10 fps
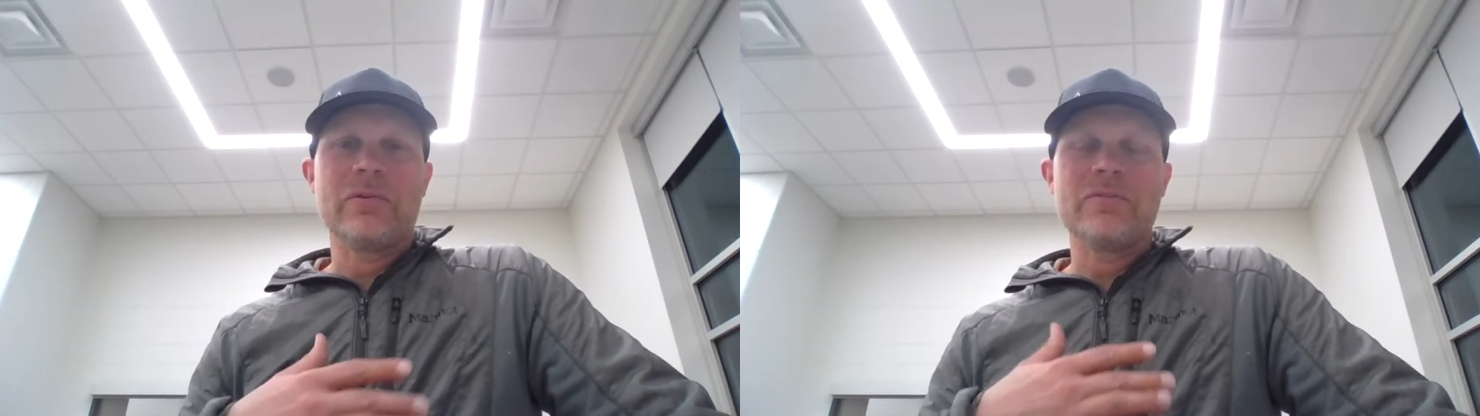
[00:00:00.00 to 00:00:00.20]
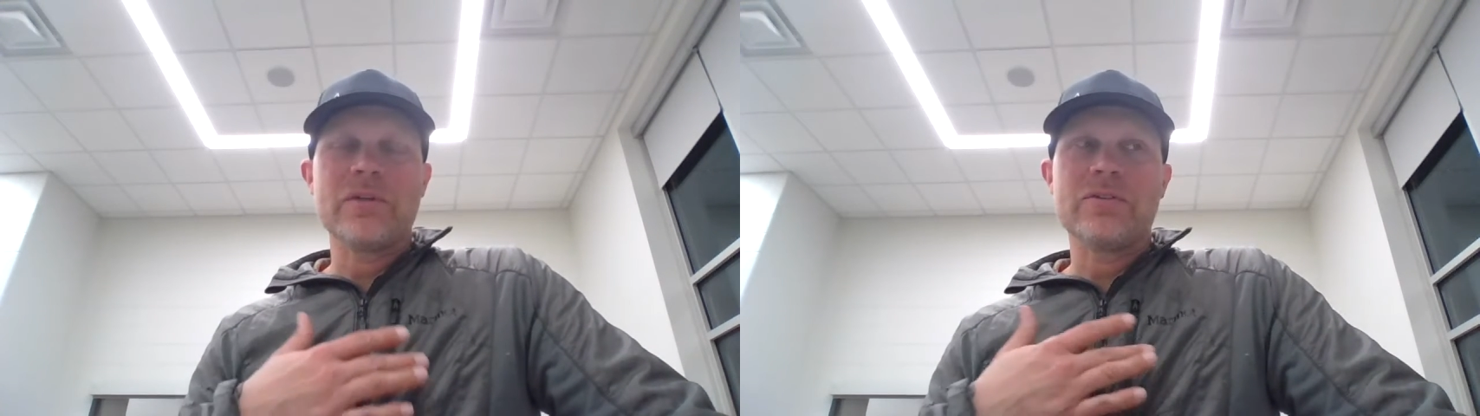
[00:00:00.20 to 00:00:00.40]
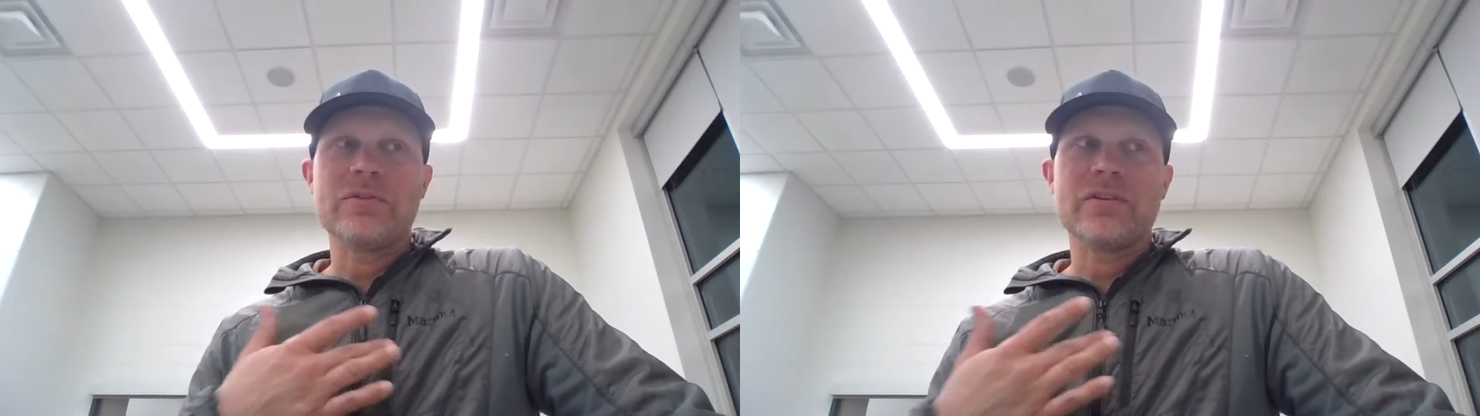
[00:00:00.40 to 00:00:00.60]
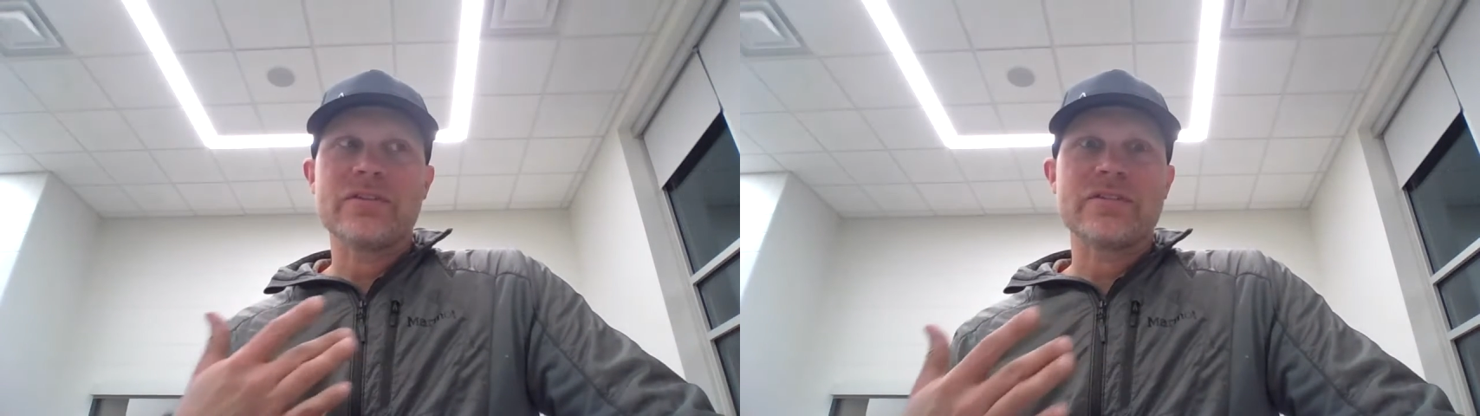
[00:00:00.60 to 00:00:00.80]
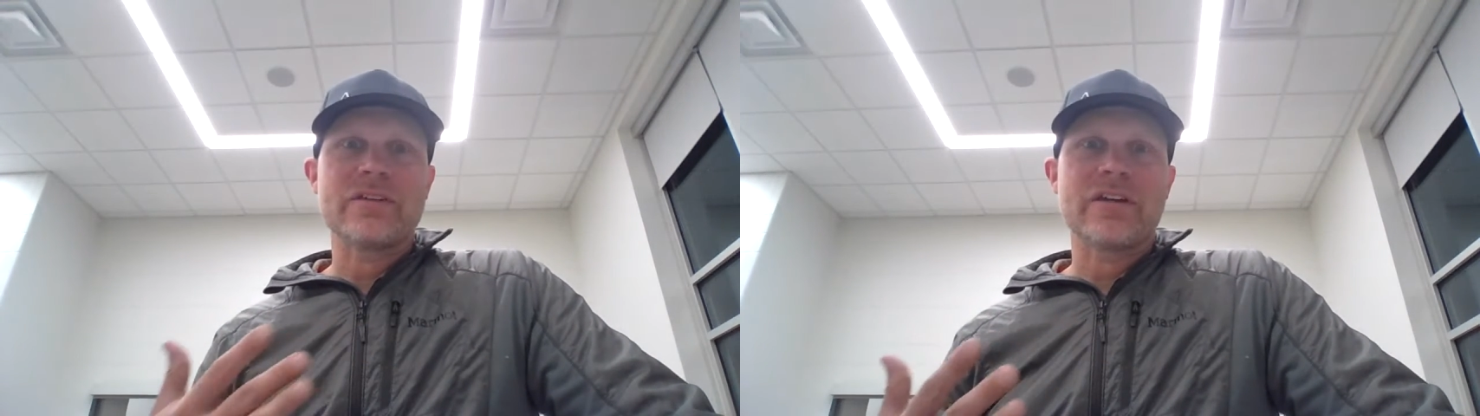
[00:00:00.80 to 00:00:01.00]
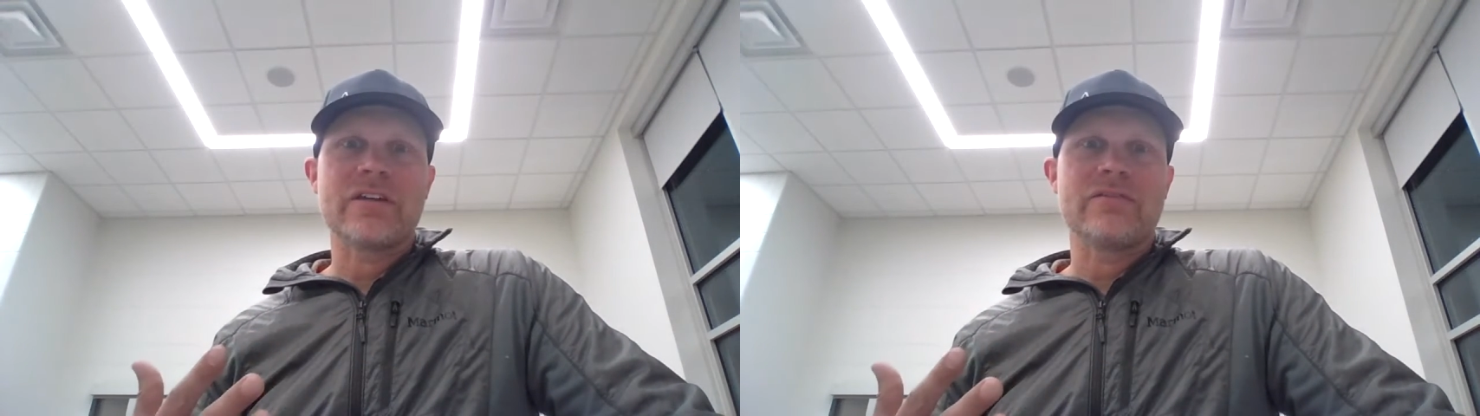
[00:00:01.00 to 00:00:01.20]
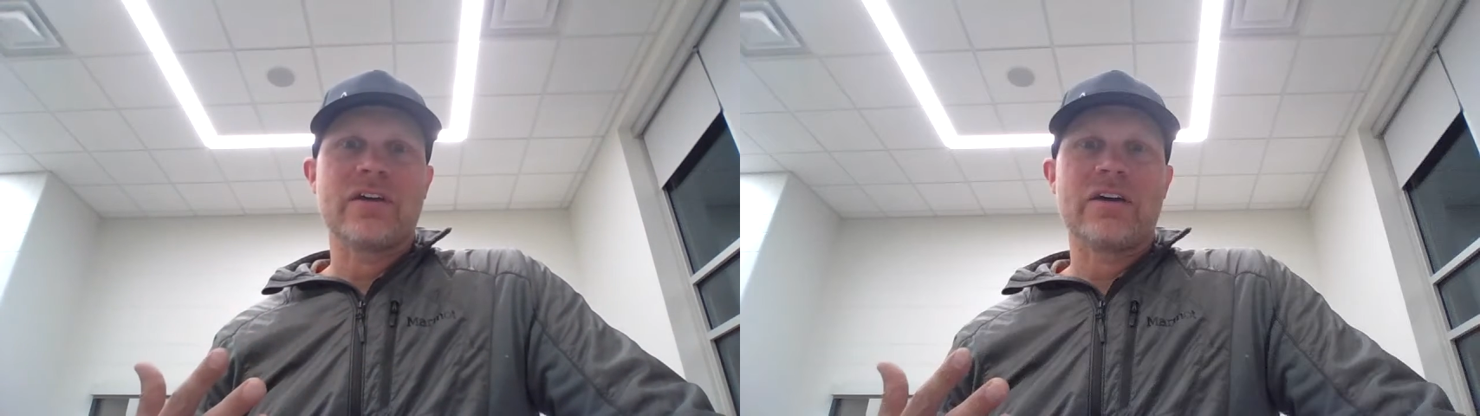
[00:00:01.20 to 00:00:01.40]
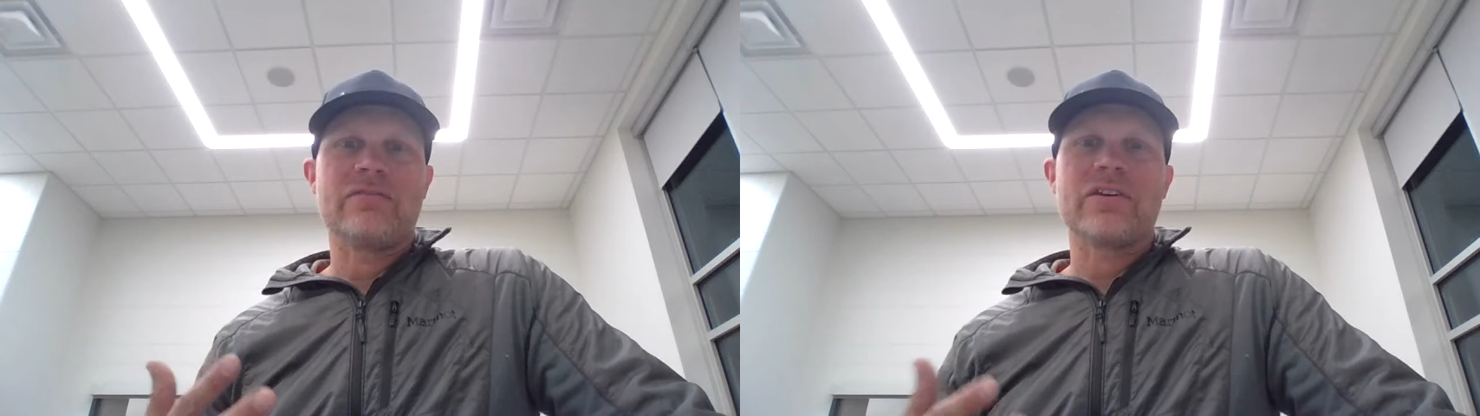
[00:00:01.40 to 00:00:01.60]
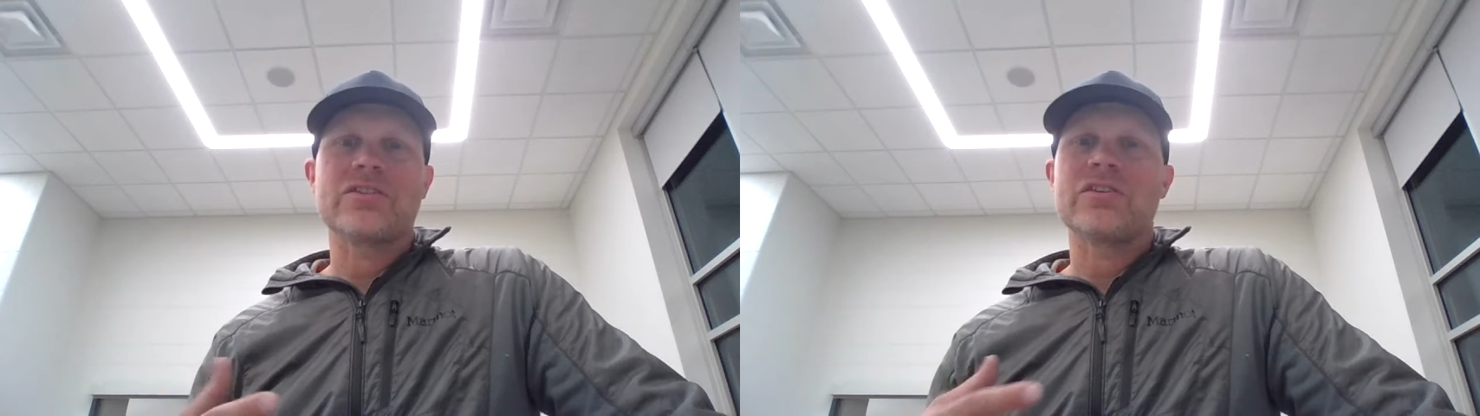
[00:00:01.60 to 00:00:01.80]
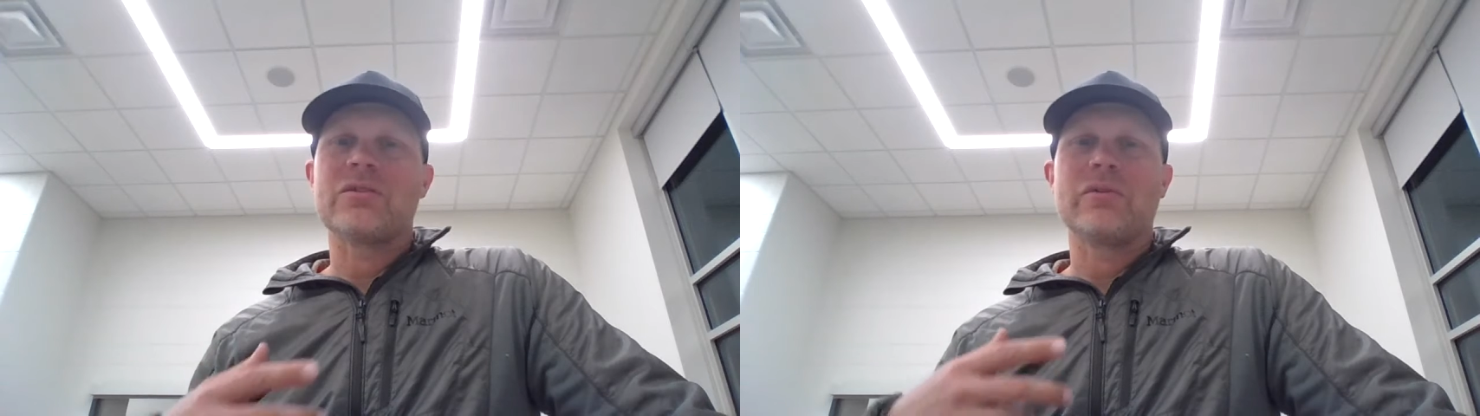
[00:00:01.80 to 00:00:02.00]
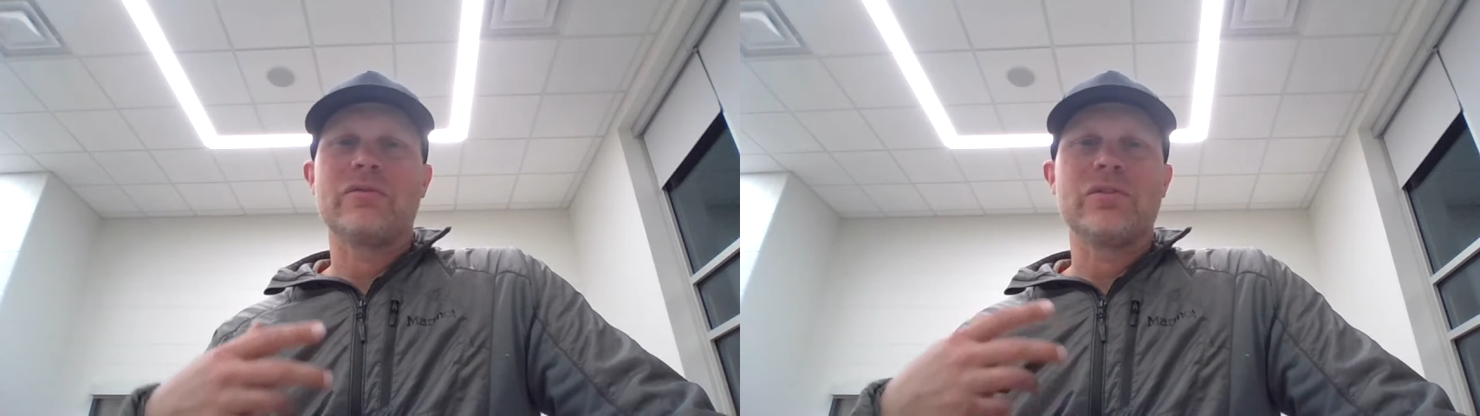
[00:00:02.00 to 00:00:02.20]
we've been doing this study of nonfiction and we've